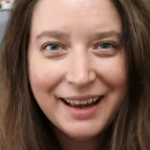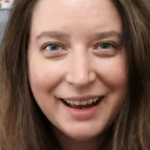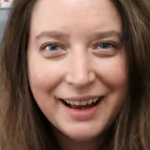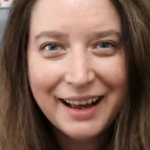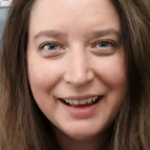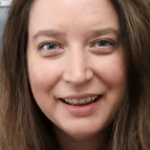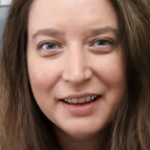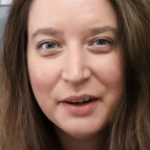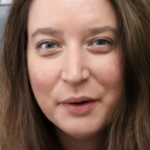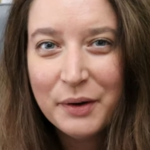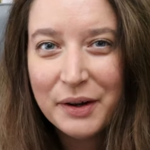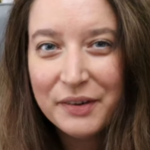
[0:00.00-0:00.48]

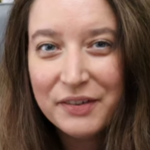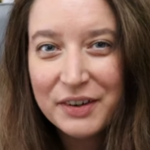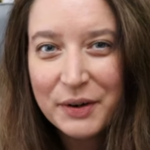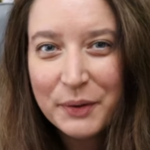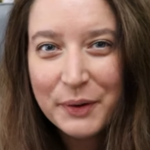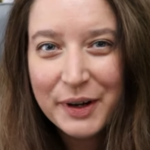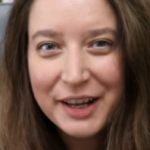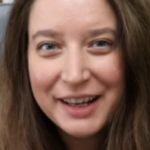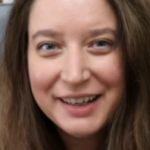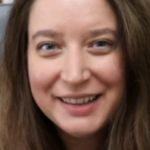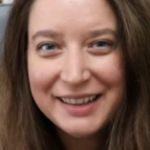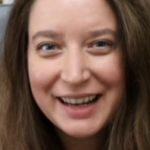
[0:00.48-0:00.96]
Hello
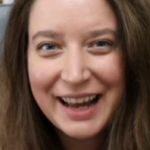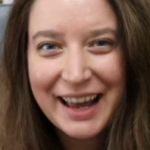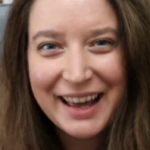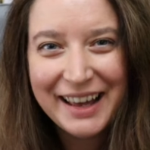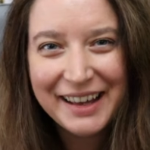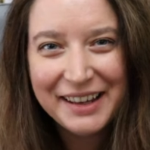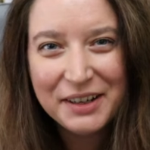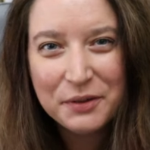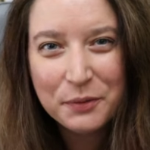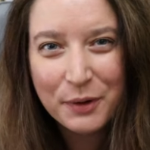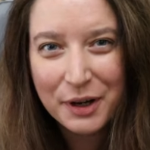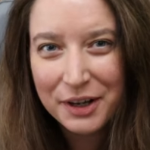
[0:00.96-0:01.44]
everyone
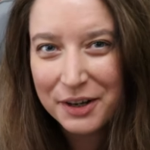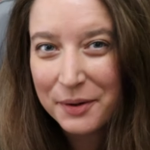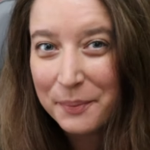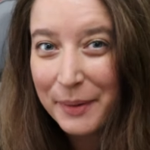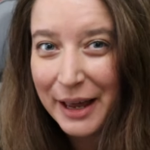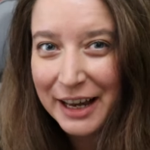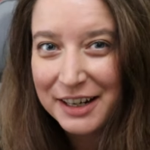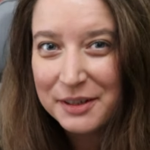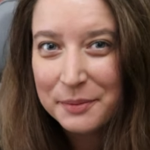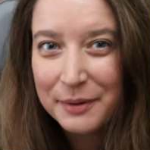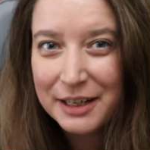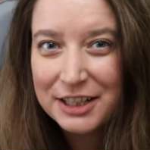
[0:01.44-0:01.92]
and welcome
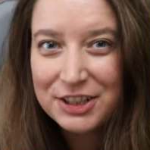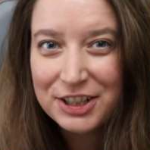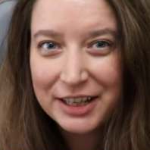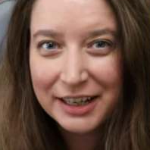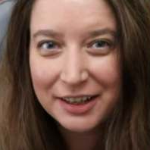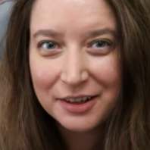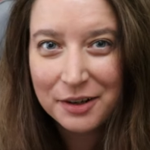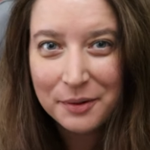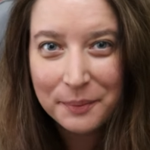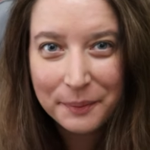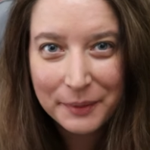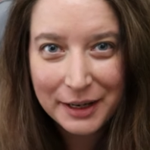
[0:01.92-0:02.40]
back to my
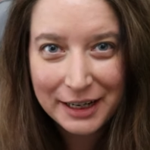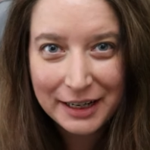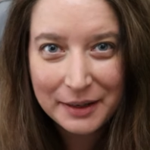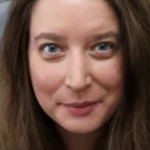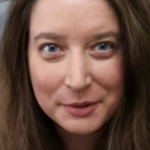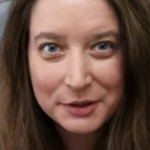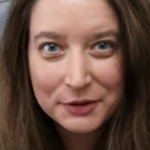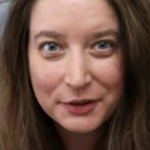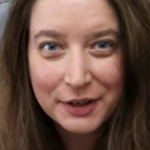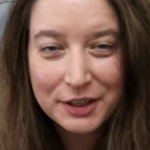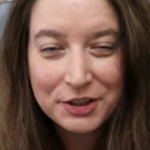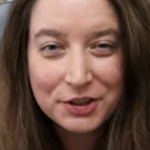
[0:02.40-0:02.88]
channel. My name
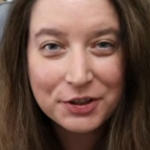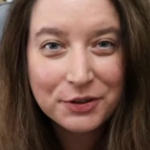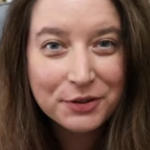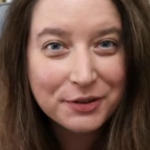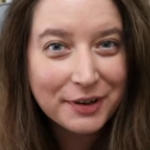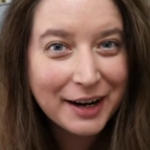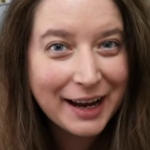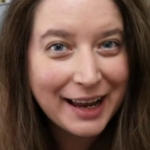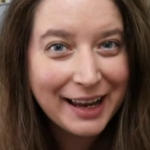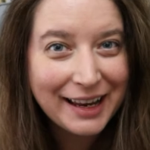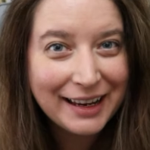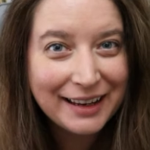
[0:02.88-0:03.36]
is Rachel
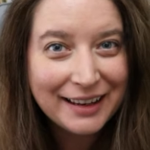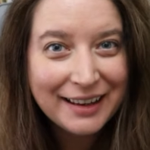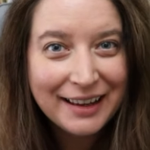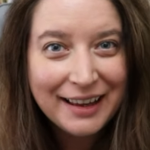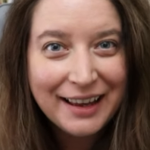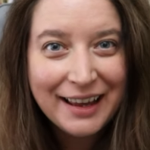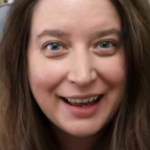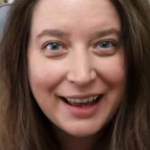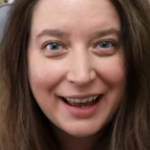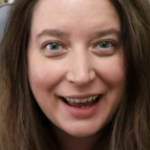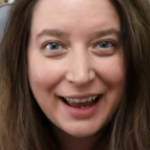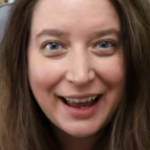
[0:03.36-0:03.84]
Ray
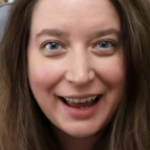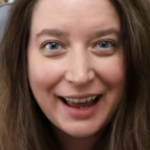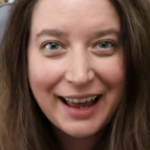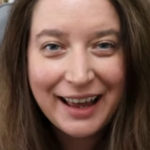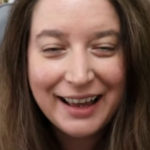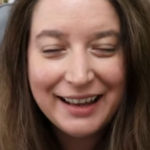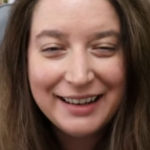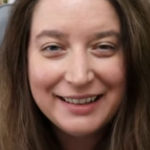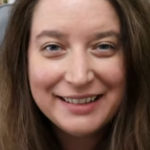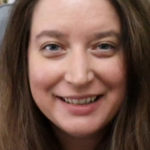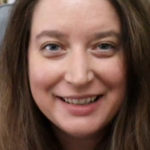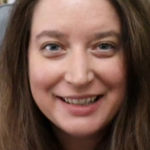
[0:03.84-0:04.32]

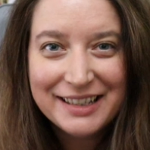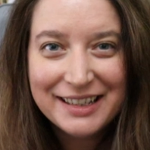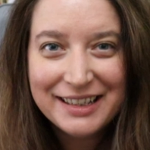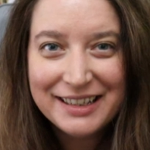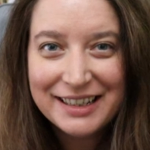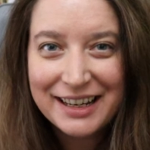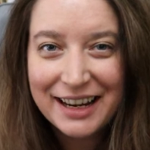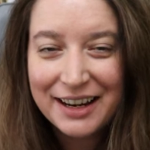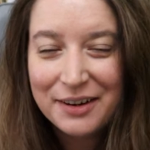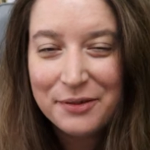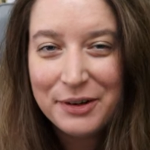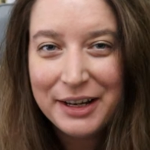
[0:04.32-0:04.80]
and
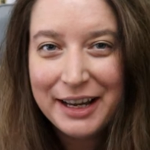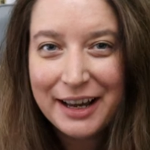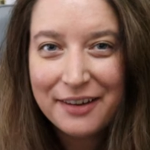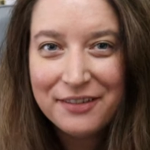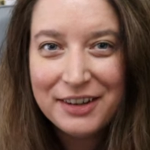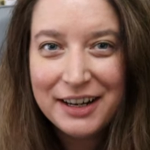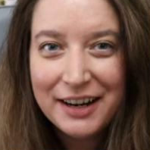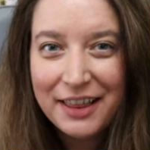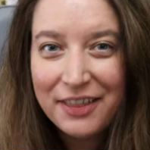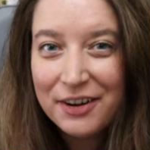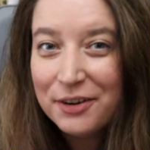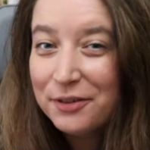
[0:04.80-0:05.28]
today we have
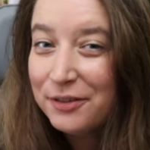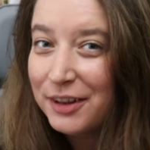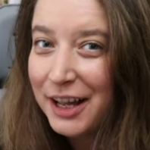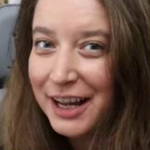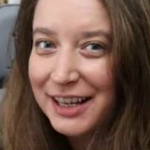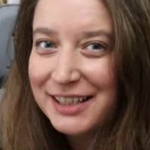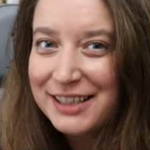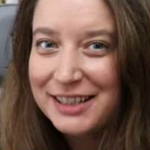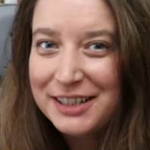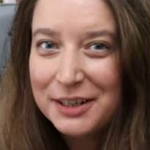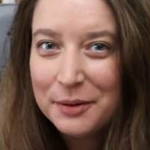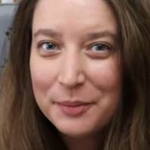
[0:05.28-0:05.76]
another
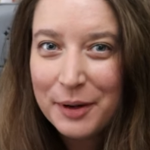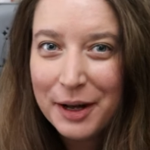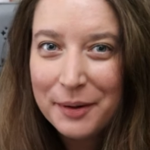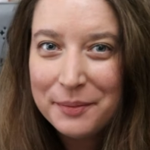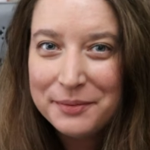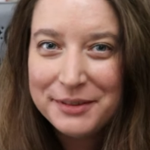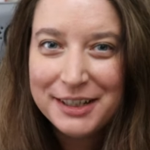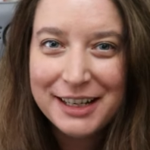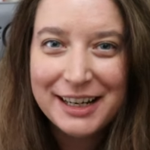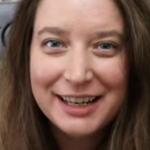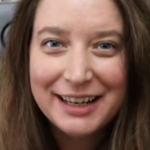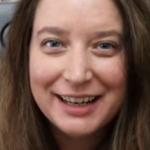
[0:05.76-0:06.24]
Flosstube
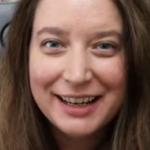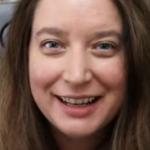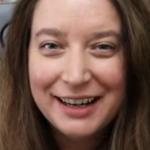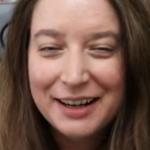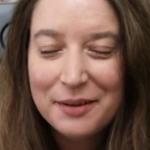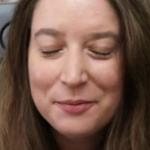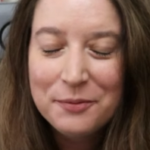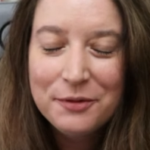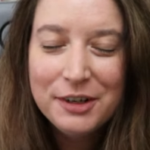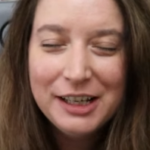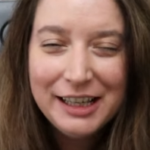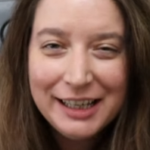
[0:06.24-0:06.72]
update and
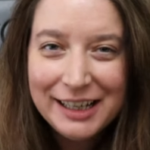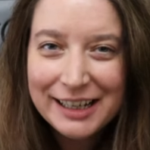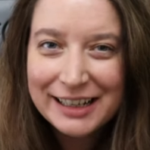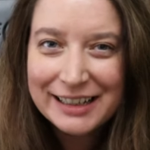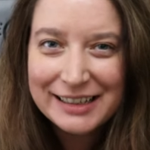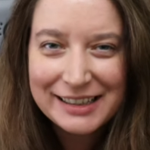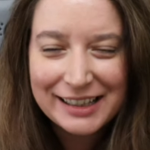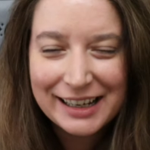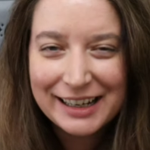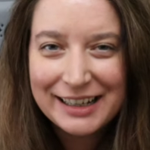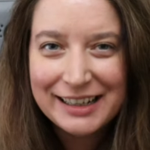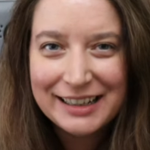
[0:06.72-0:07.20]
I'm really
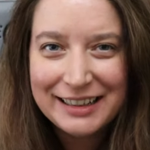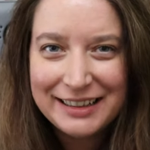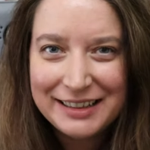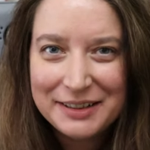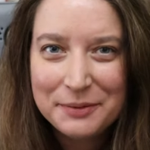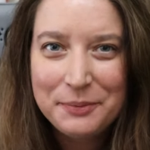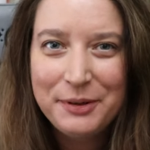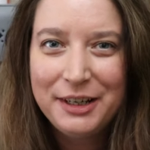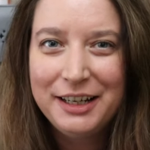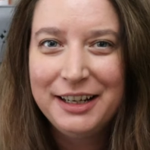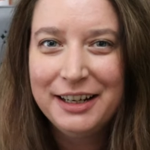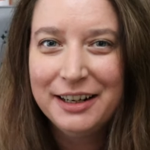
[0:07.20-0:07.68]
excited
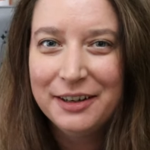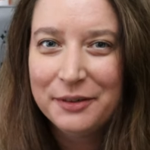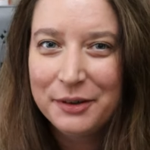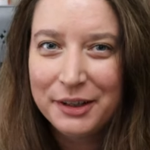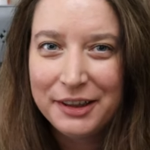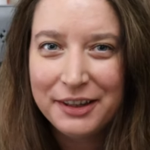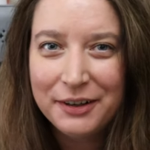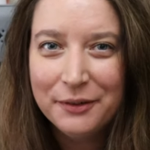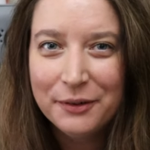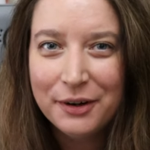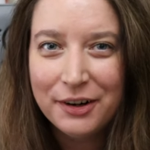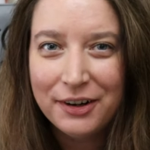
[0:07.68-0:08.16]
to be here
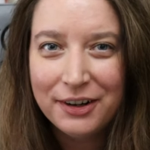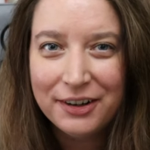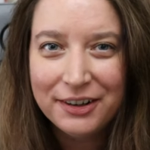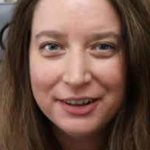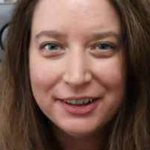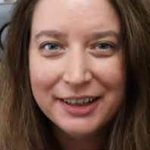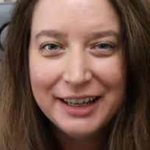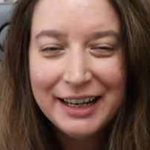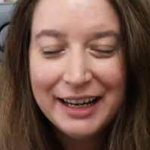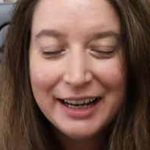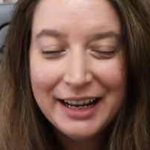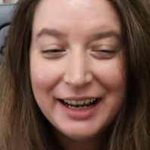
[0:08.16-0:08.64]
with you
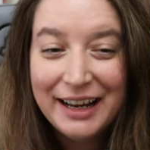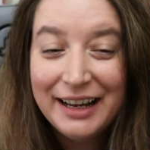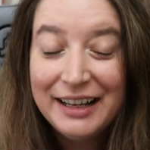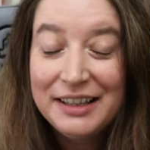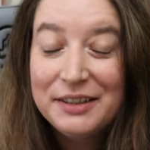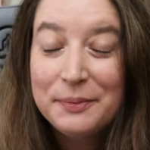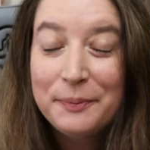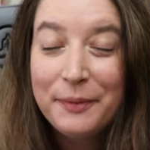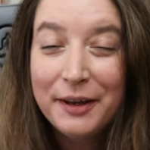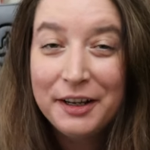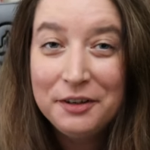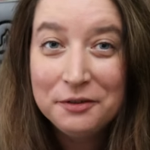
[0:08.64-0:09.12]
all.
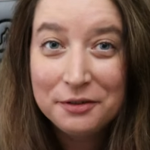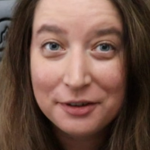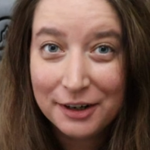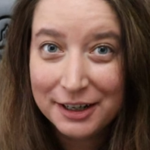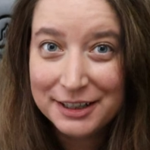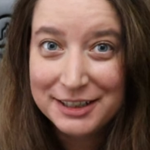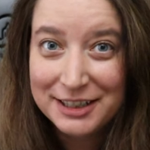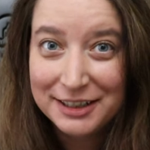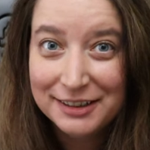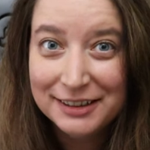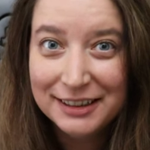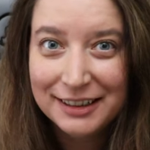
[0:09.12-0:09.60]
It's been
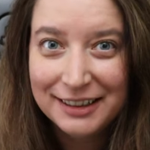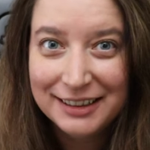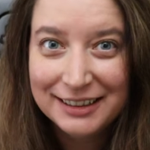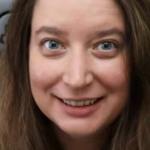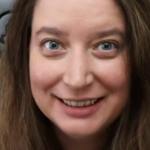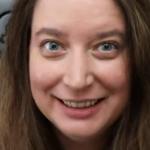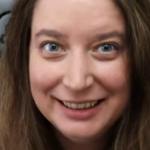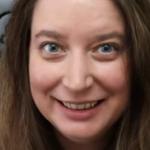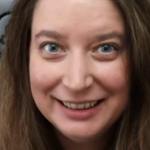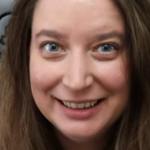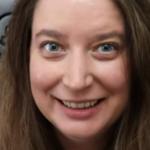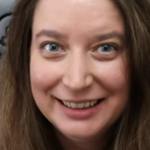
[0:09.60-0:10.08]
far too
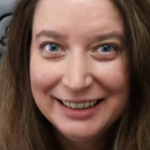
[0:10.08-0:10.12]
long.